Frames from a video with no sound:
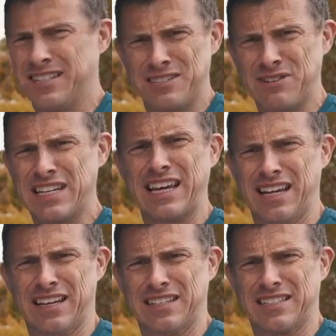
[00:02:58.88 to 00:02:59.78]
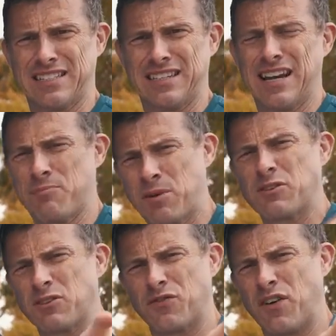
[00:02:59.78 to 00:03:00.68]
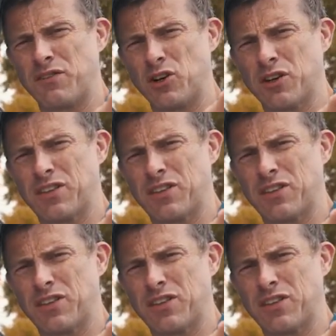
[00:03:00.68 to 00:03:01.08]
This is ridiculous. And it brings me on to 5 annoying